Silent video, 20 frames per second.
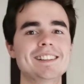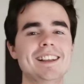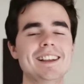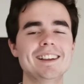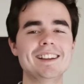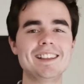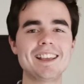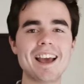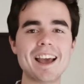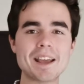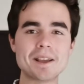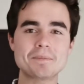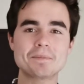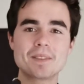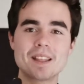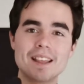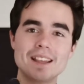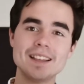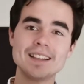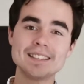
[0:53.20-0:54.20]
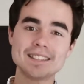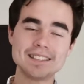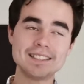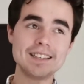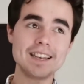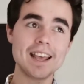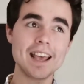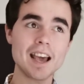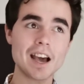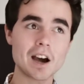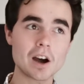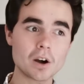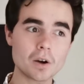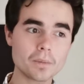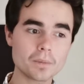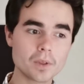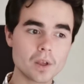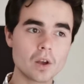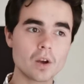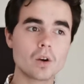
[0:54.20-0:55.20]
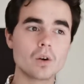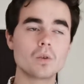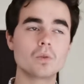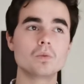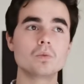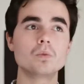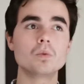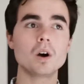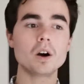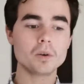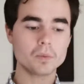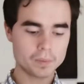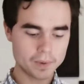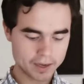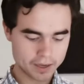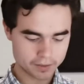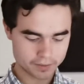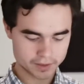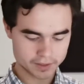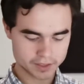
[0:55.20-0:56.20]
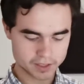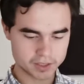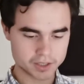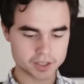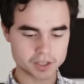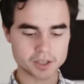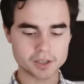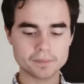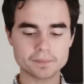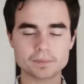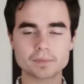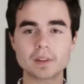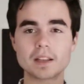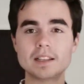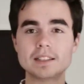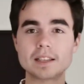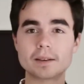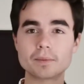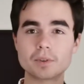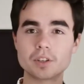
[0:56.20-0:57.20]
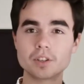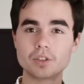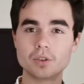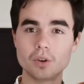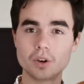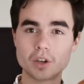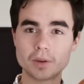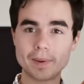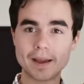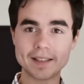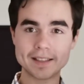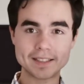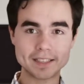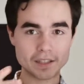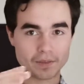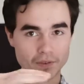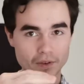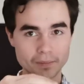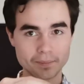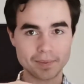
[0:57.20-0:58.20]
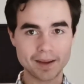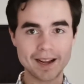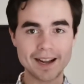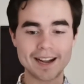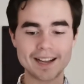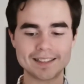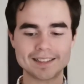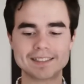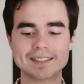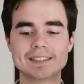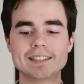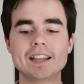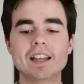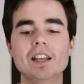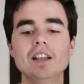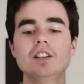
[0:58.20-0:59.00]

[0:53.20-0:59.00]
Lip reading: Okay, now what we're going to do is I'm going to talk about the different parts.